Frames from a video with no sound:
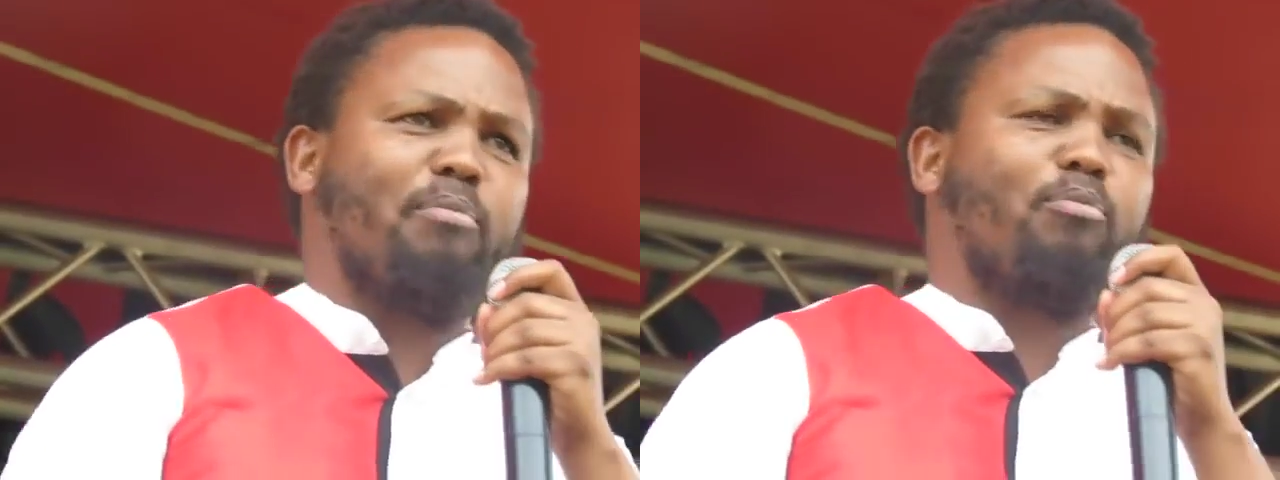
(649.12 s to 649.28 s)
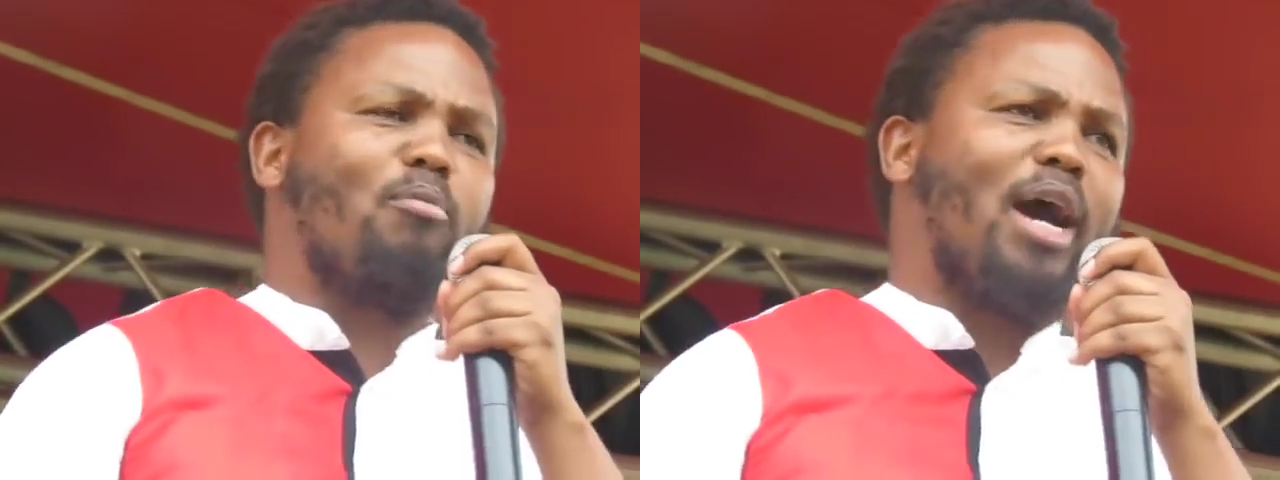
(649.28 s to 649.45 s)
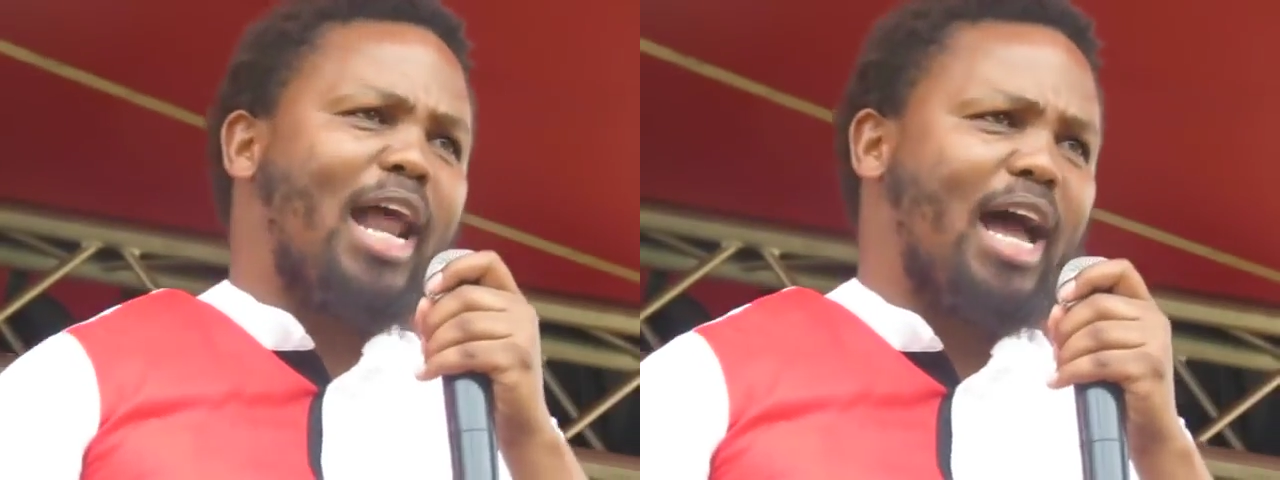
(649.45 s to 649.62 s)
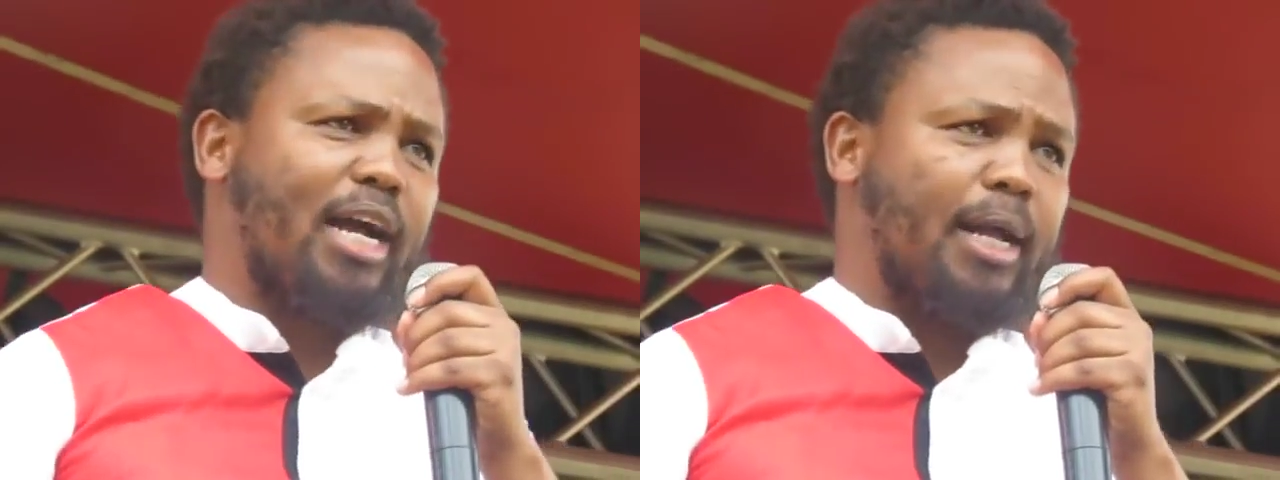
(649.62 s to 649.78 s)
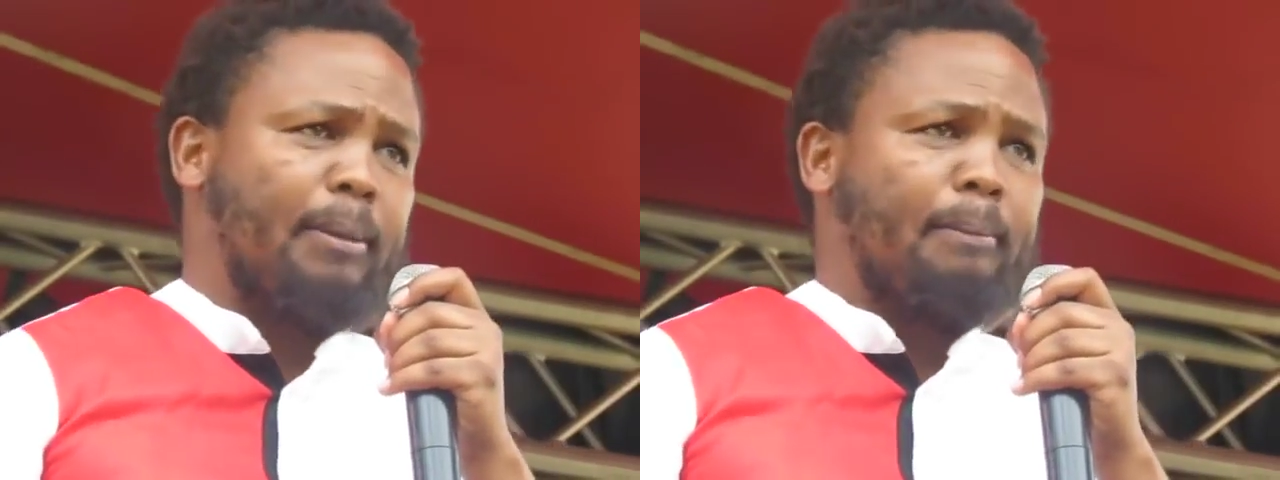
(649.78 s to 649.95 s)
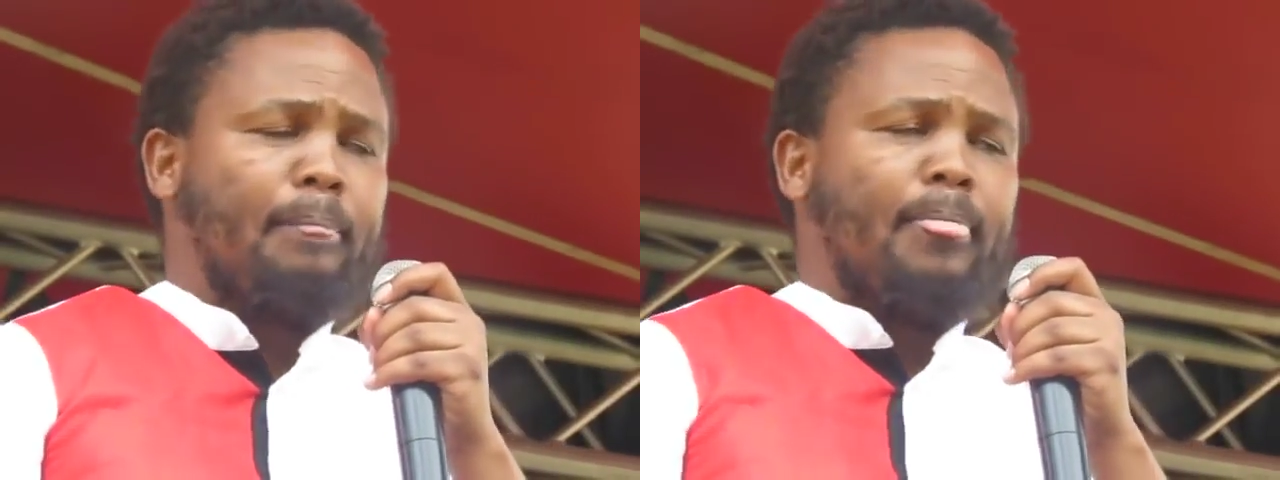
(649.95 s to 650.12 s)
in Mpumalanga.
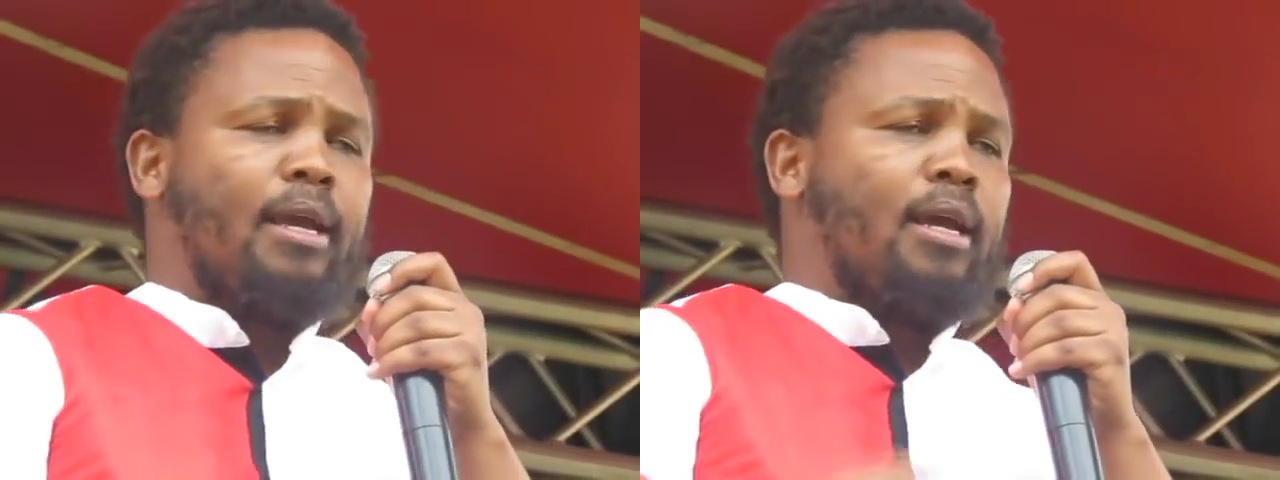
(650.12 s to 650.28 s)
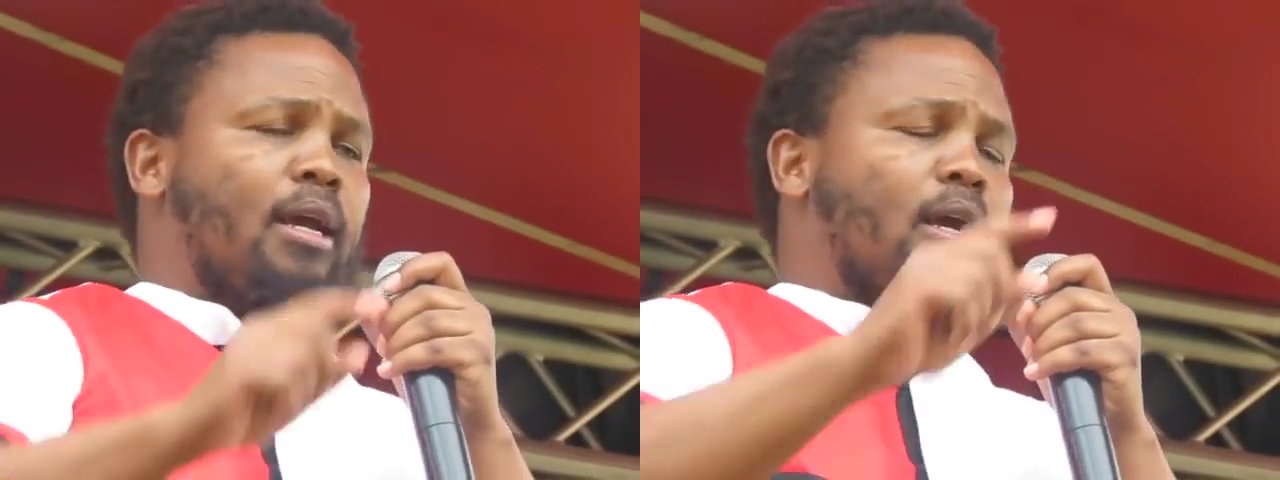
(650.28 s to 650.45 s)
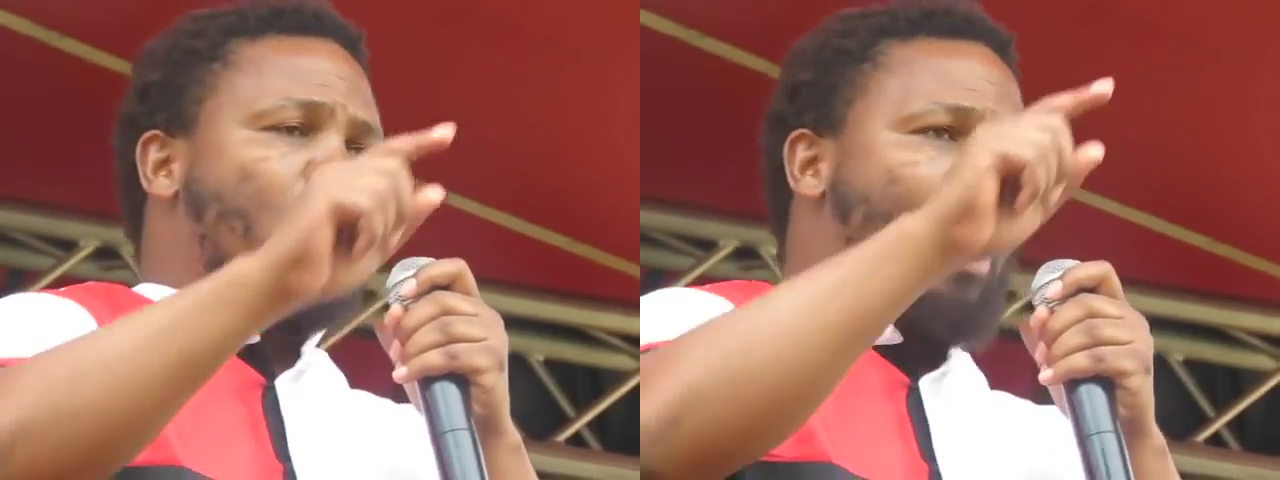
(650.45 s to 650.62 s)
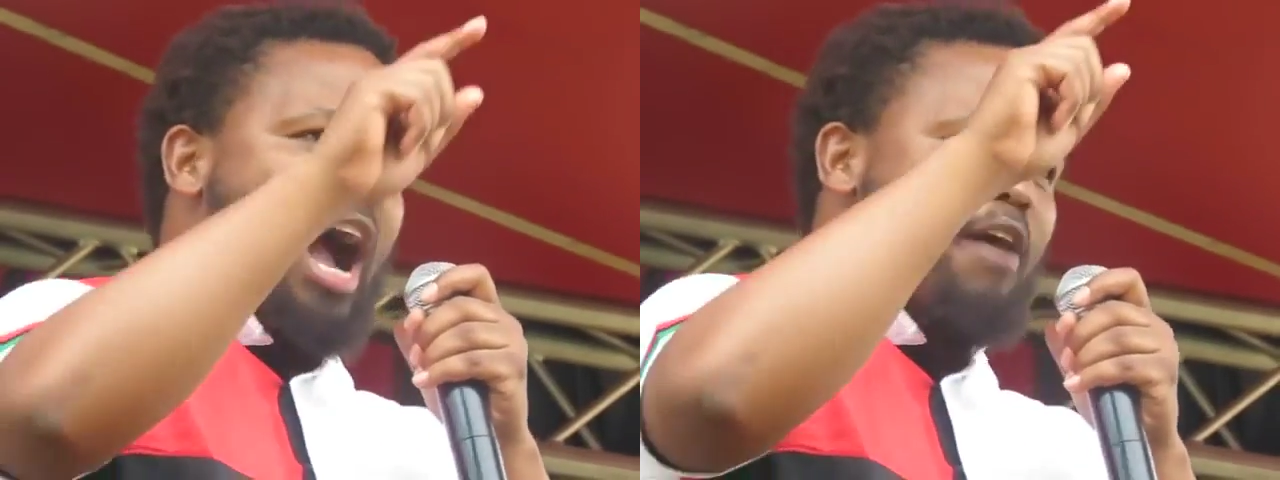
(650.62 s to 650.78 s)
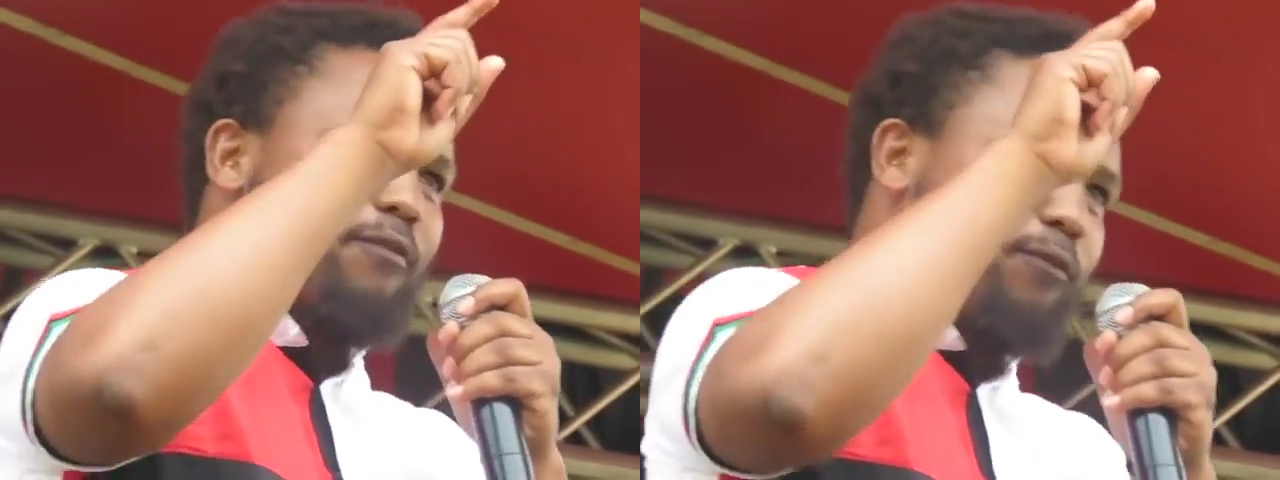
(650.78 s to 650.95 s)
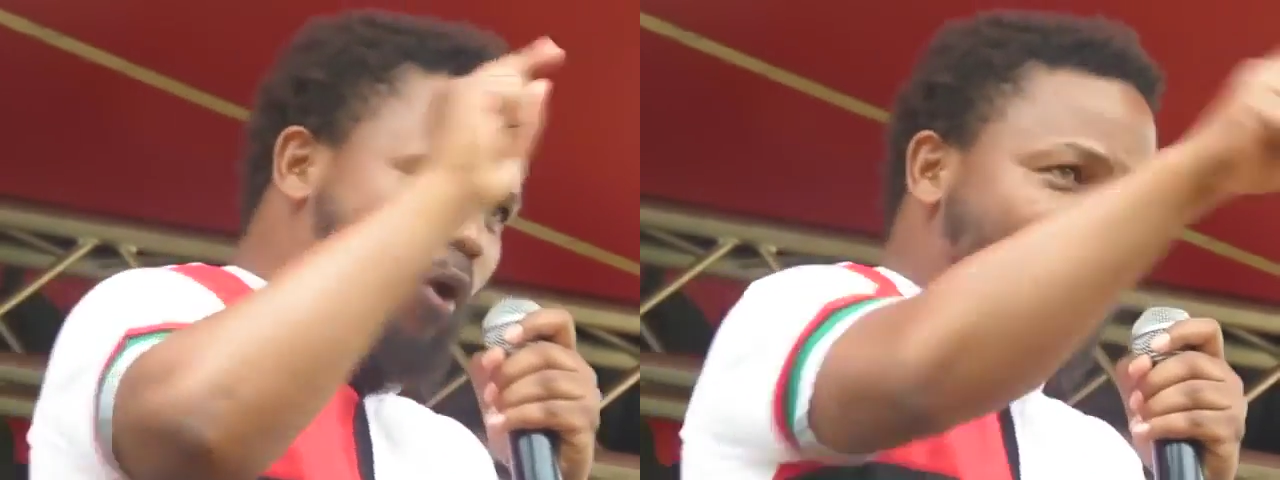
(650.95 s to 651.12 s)

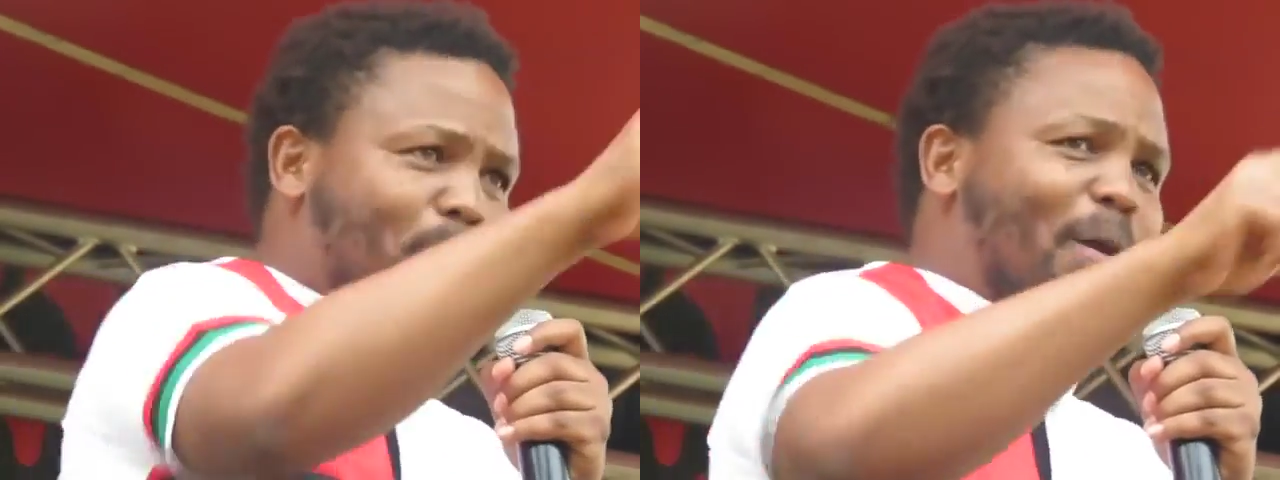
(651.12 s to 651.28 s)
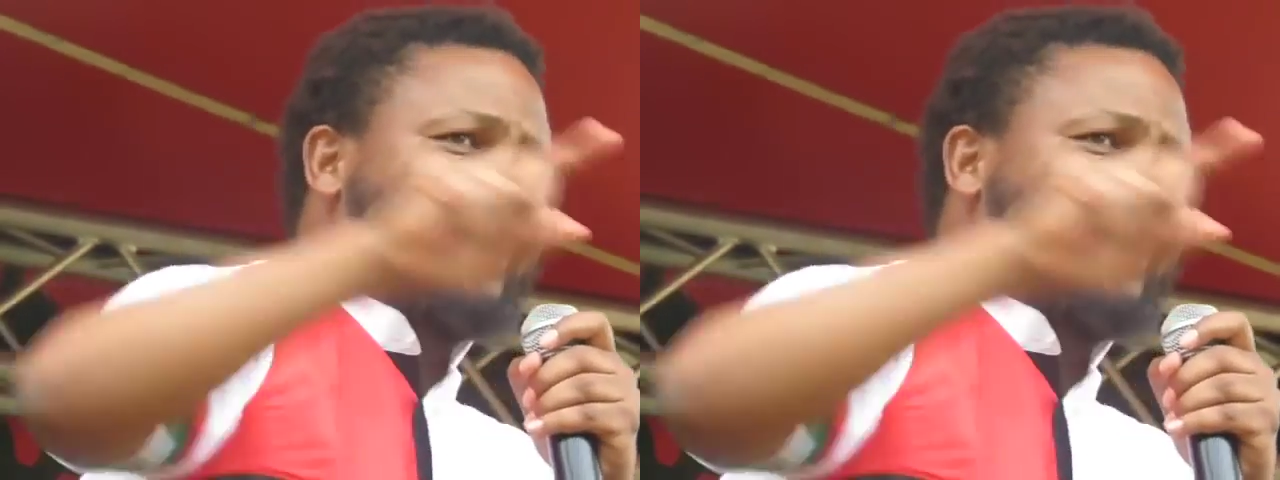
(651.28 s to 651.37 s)
I've fought